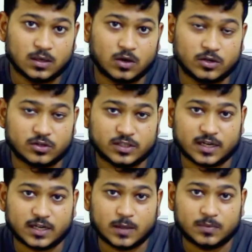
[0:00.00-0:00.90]
audio
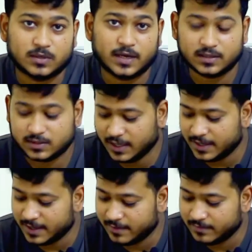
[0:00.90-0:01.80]
jack adapter. Hence I
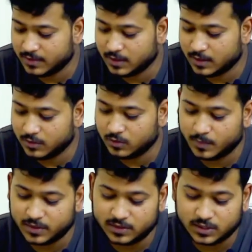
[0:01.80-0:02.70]
have
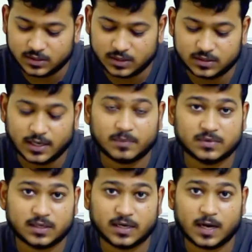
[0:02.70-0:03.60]
purchased a
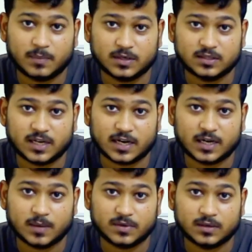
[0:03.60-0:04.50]
Samsung adapter, jack
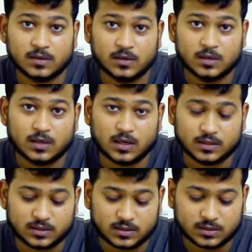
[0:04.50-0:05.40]
adapter.
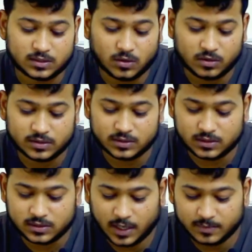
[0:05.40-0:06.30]
This is the
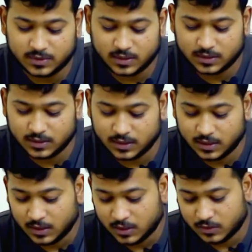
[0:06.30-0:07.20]
original Samsung
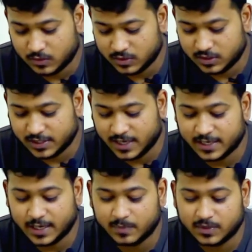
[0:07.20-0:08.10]
the jack
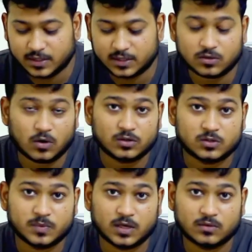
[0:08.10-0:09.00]
adapter. It
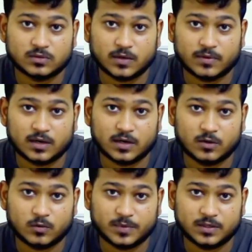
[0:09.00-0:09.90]
cost me around
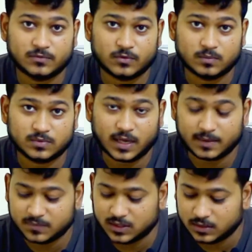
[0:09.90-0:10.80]
700 rupees from
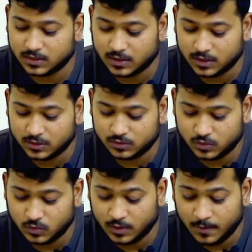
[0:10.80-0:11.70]
Samsung
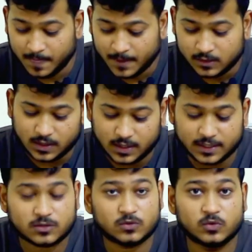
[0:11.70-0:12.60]
store.
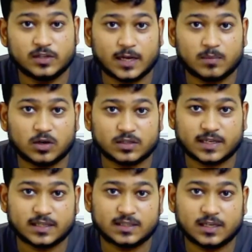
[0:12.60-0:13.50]
Let's do the
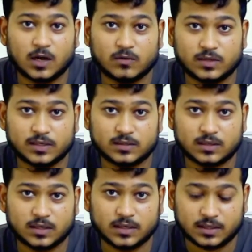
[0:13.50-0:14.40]
unboxing and see how this
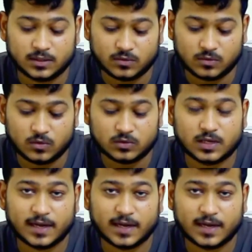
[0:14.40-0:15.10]
looks